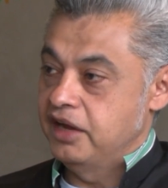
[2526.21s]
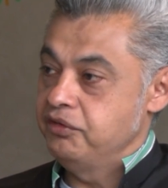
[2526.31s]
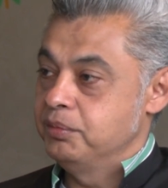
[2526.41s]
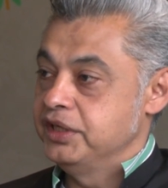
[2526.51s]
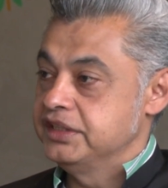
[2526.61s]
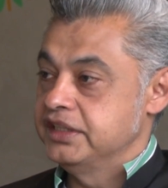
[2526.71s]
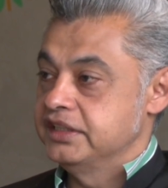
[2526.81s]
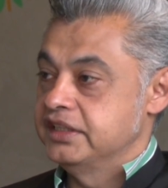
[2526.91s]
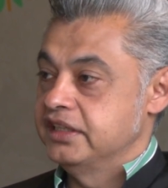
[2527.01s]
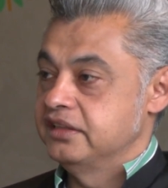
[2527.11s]
everybody
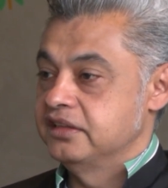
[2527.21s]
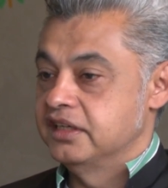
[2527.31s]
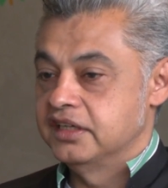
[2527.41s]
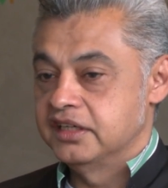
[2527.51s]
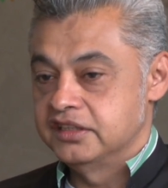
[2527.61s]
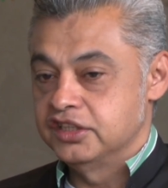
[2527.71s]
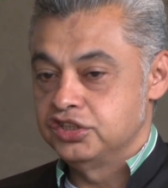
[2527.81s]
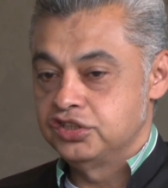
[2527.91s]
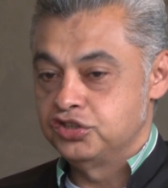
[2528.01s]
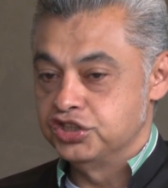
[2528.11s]
says that the
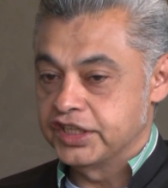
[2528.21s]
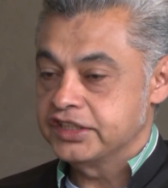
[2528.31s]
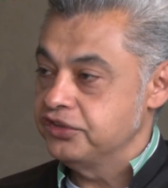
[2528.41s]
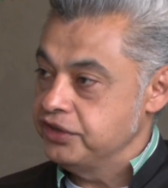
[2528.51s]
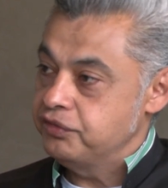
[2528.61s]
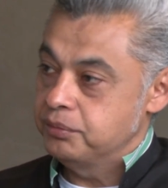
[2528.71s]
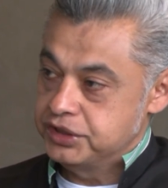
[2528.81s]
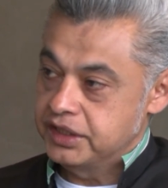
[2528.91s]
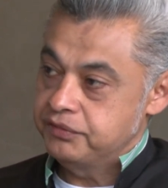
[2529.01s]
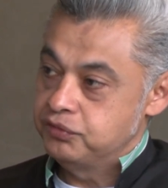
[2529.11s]
trajectory for
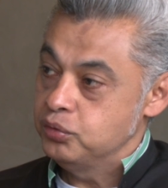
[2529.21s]
Berjaya